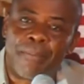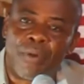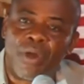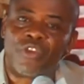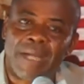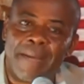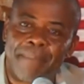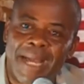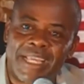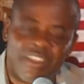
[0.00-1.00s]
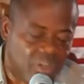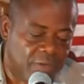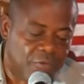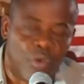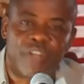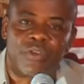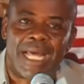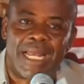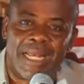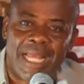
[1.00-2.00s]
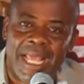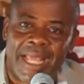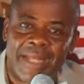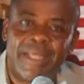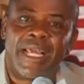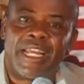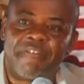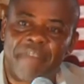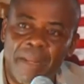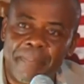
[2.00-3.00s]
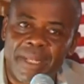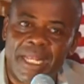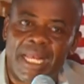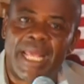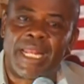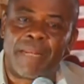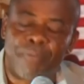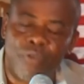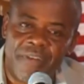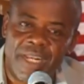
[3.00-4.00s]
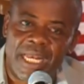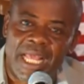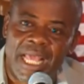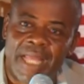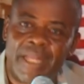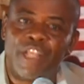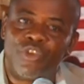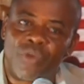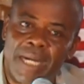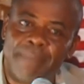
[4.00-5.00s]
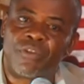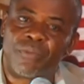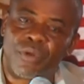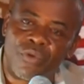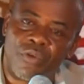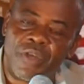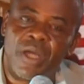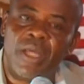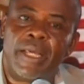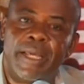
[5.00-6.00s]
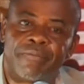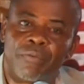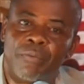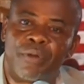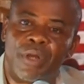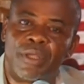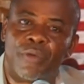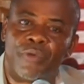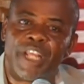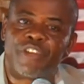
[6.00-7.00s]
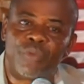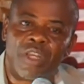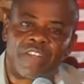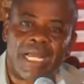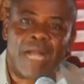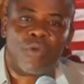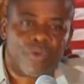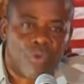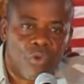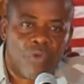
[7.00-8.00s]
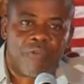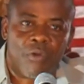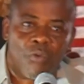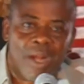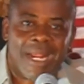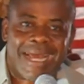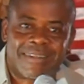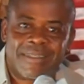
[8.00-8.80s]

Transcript: abroad, you come back, instead of going to that land and developing the land and improving the land, you come to Monrovia and put on your race shoe and start going to Côte for one lot,